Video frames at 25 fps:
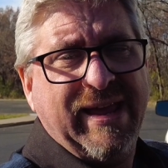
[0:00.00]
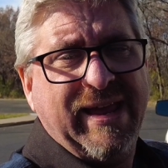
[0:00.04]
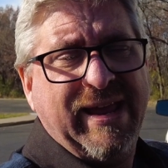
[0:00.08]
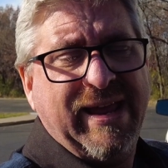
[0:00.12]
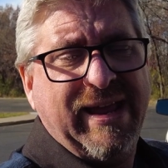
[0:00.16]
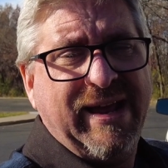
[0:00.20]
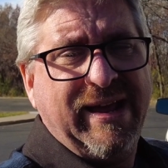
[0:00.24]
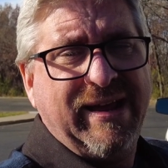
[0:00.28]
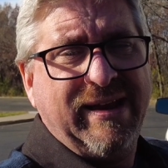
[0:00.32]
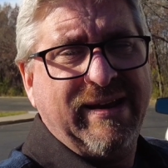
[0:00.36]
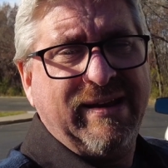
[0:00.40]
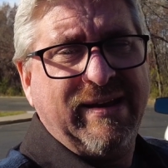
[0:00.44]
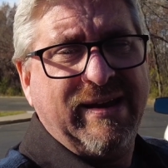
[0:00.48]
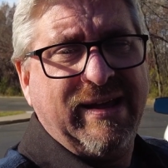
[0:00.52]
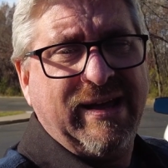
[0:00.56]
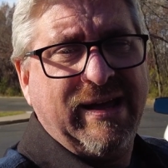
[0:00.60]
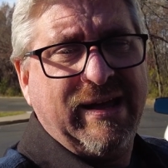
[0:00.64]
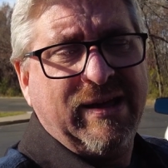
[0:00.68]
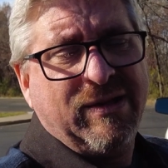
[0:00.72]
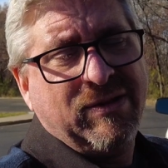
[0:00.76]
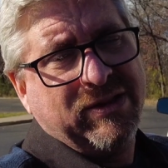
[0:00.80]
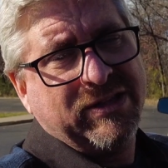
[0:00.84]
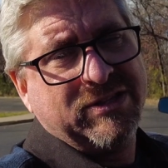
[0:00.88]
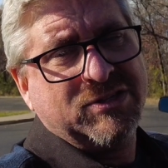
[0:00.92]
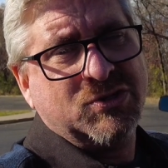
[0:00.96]
and
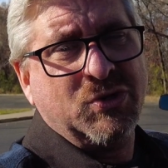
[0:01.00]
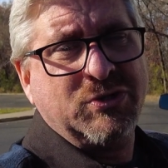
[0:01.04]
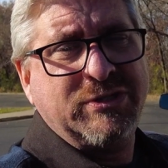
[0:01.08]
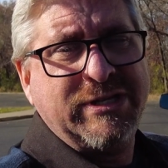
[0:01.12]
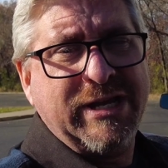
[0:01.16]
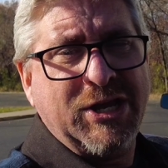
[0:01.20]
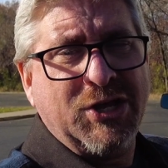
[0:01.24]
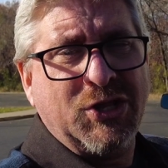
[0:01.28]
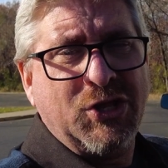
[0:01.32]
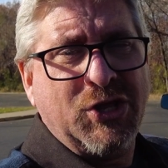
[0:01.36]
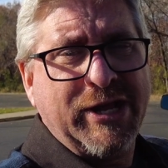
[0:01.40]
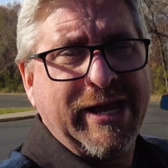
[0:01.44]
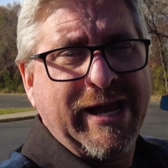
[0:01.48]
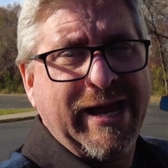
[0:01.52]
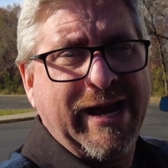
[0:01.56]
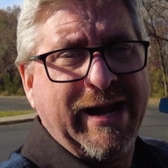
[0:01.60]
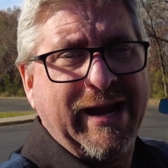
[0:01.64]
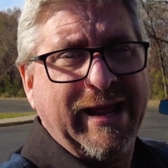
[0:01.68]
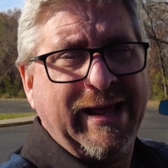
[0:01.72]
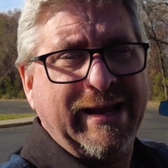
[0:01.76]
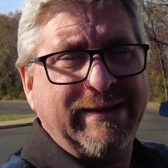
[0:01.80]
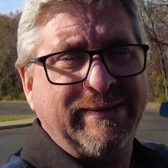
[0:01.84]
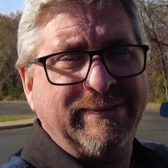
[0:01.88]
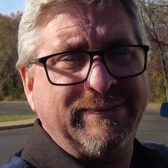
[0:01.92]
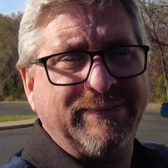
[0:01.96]
let's go take a look at
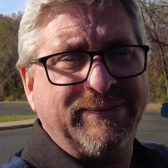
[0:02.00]
it.